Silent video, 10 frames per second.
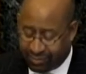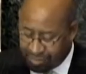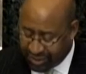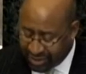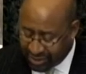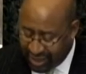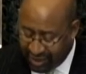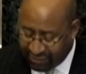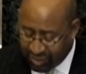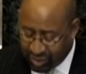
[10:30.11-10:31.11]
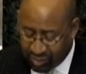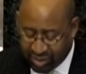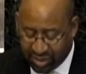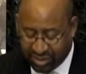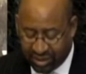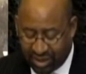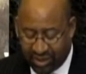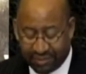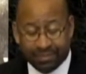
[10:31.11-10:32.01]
and pleased to have him here with us today.